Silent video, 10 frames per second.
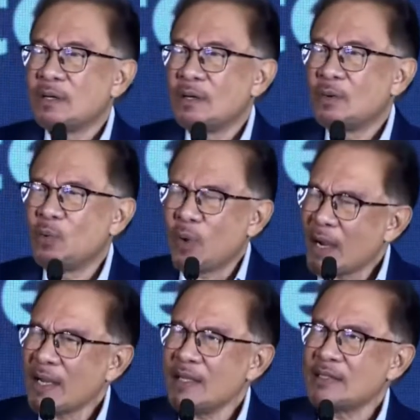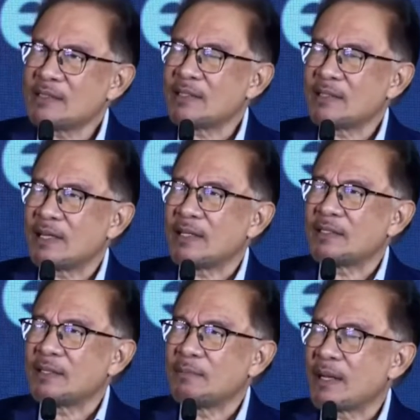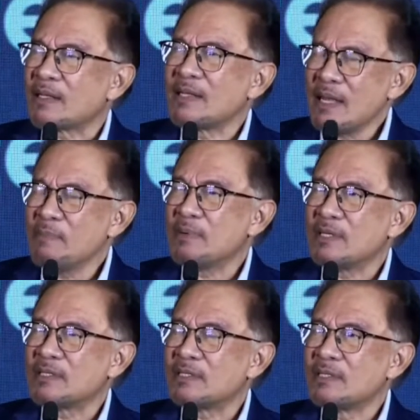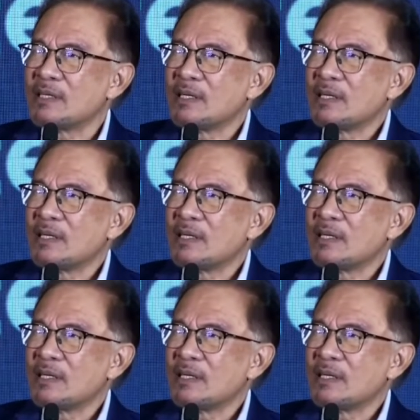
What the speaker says: Why is it that among neighbors,